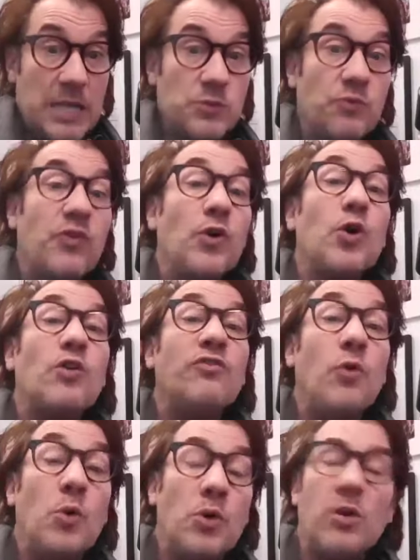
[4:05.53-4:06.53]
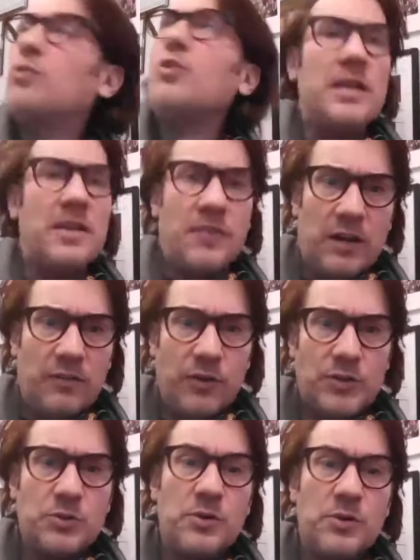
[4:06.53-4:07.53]
as for her 30th
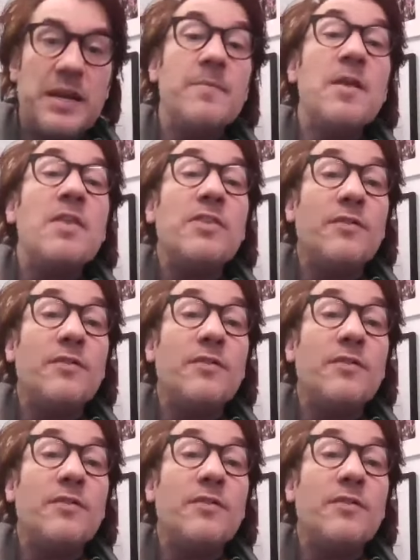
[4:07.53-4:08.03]
anniversary,